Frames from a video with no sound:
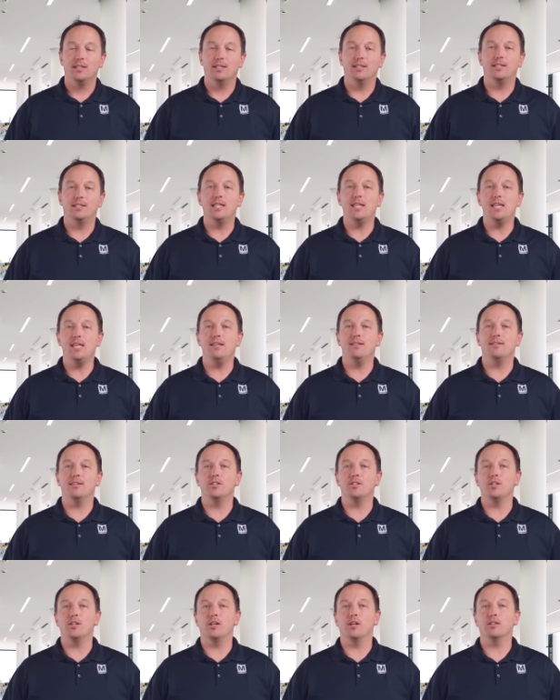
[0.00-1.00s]
and TE's
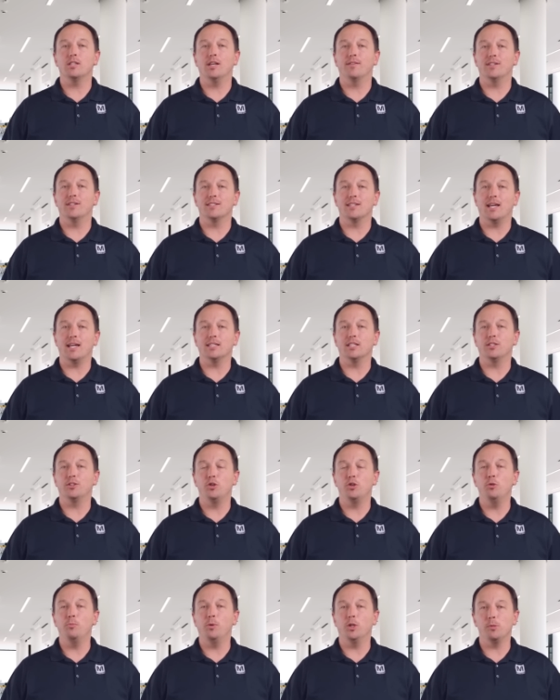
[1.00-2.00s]
engineers have designed the
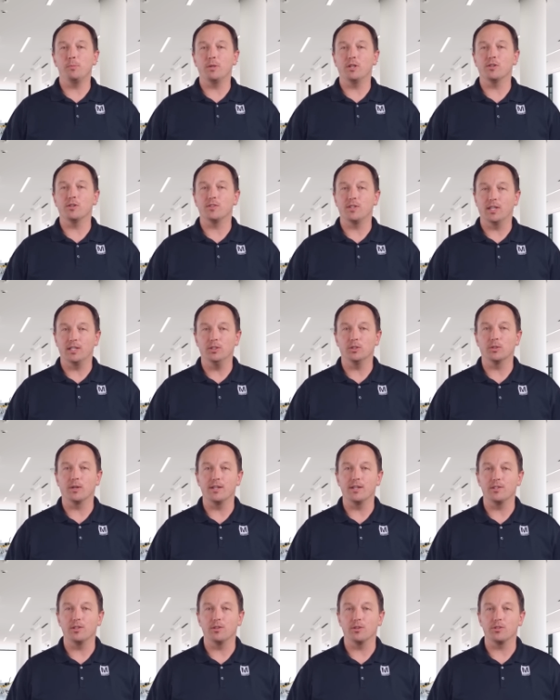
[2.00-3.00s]
2mm signal
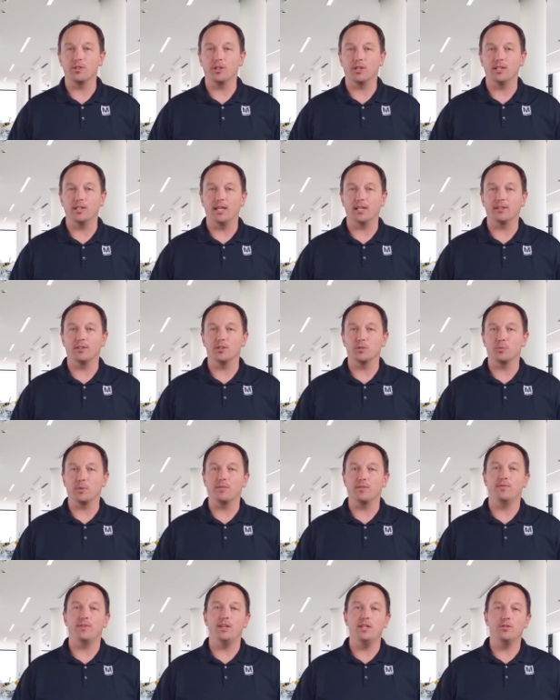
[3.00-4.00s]
grace inertia connectors
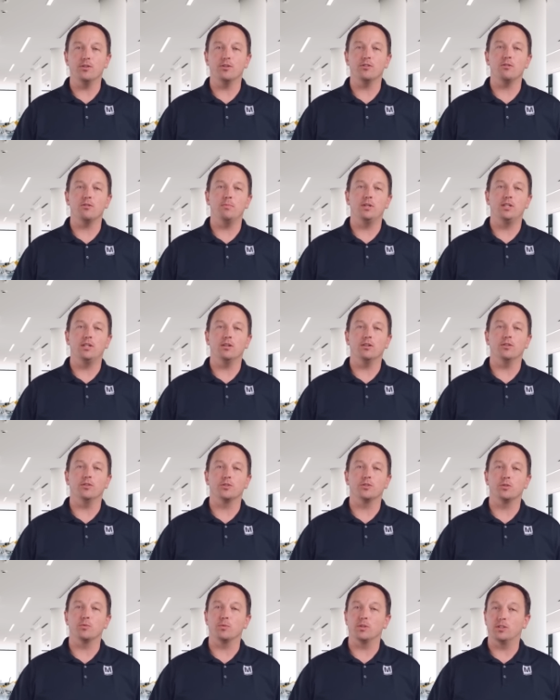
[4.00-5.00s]
with features and
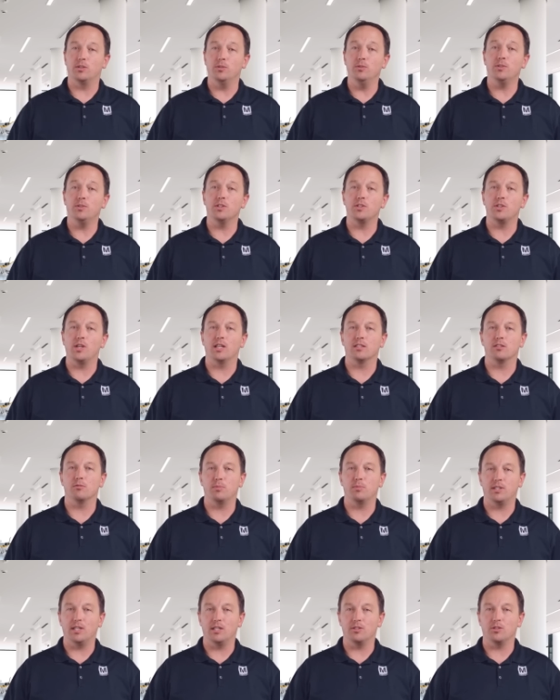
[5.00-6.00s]
materials to reduce the chance
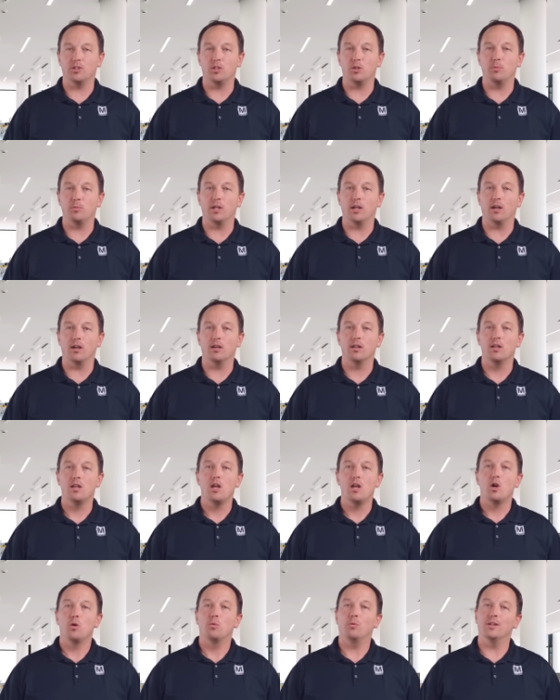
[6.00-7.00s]
of potential human error
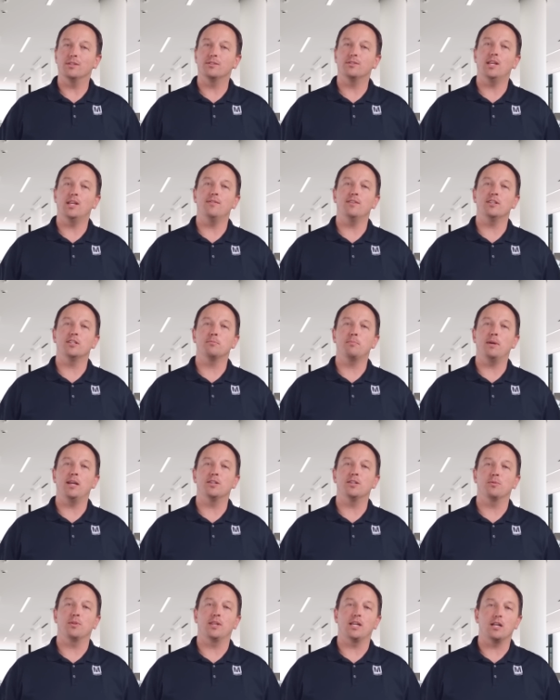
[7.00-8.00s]
while saving
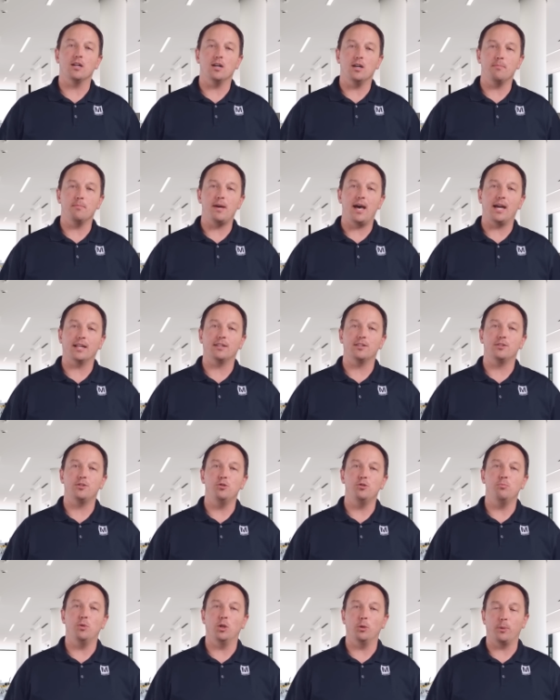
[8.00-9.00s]
space with a compact
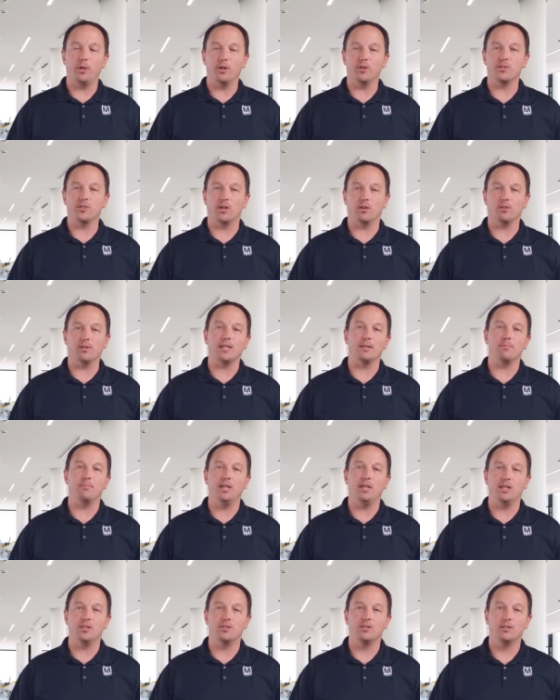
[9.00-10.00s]
2mm centerline
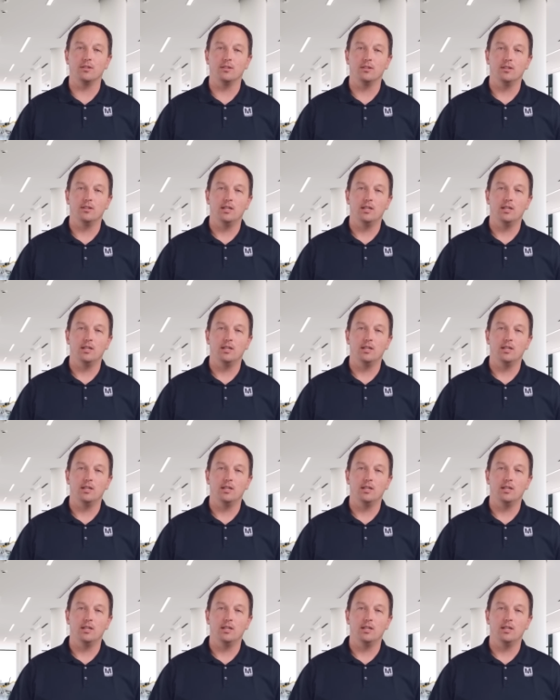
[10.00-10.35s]
pitch.